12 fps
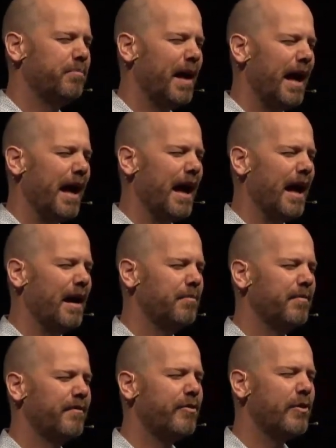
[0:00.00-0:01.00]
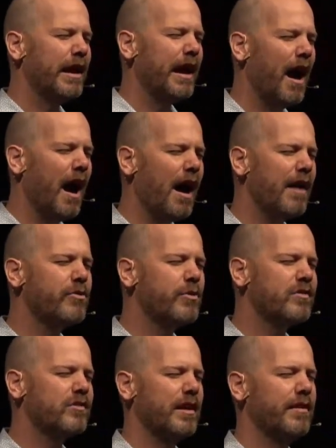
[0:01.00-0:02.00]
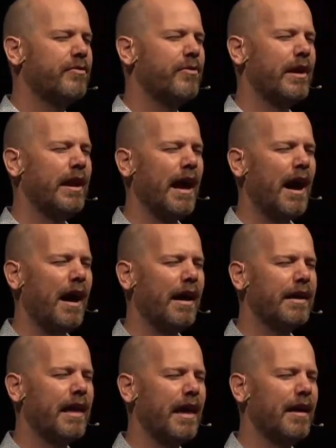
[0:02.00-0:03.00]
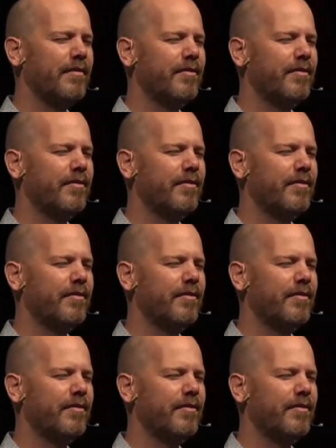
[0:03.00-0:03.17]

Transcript: Bam. Freely I've received, freely I give.